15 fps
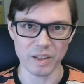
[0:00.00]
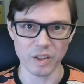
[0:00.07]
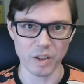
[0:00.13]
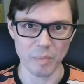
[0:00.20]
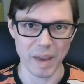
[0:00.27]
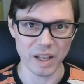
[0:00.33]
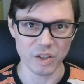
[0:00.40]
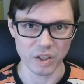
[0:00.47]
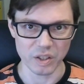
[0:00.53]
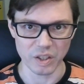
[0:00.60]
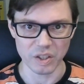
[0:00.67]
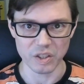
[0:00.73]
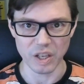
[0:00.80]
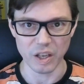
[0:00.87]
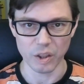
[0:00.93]
to the mansion
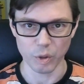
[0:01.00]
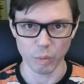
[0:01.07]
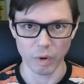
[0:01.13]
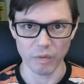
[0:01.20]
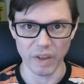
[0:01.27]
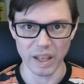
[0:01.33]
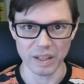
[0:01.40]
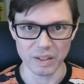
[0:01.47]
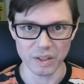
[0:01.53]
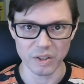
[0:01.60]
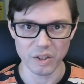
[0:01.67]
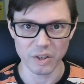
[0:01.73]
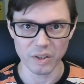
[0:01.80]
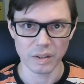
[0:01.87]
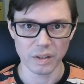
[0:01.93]
to seek their
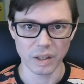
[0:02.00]
revenge.